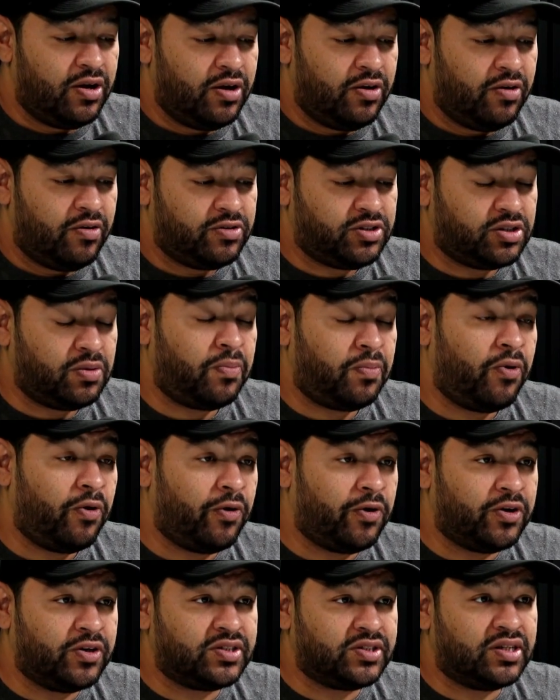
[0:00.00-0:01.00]

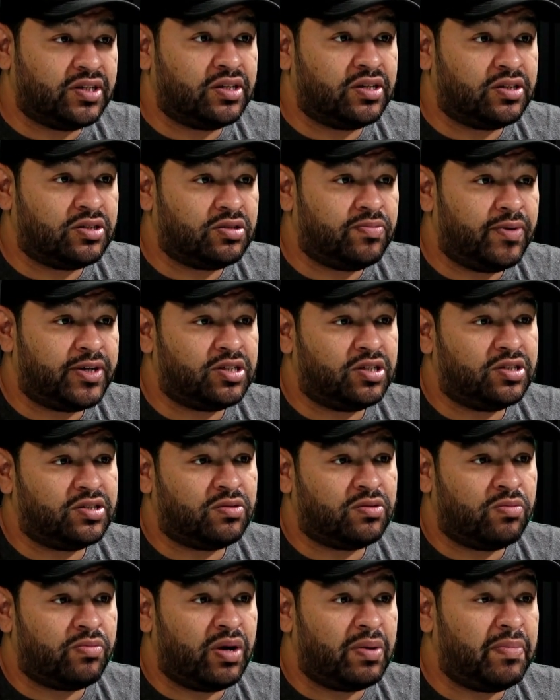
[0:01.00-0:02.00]
supporters, and especially some
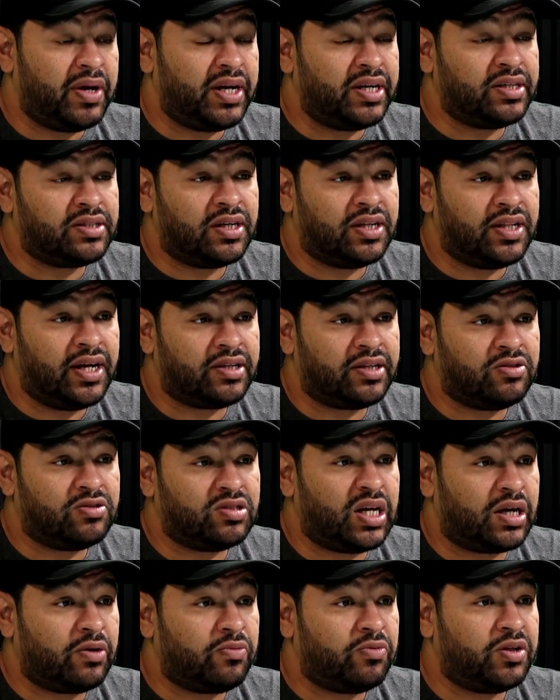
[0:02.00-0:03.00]
of my biggest collectors,
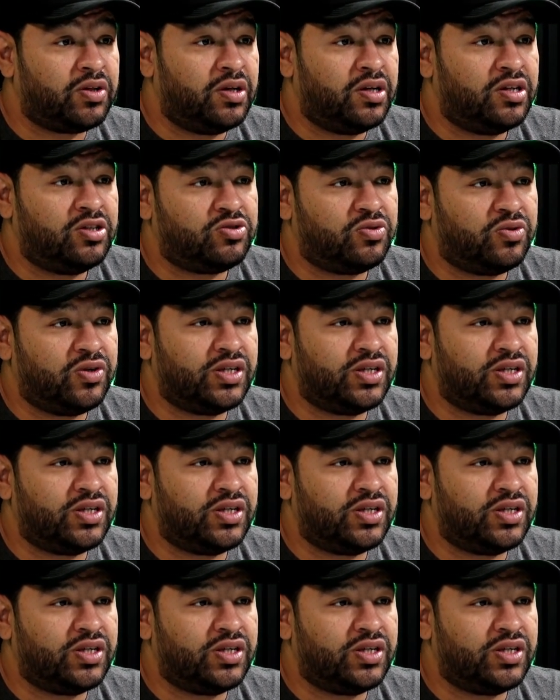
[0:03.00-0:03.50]
like really enjoy.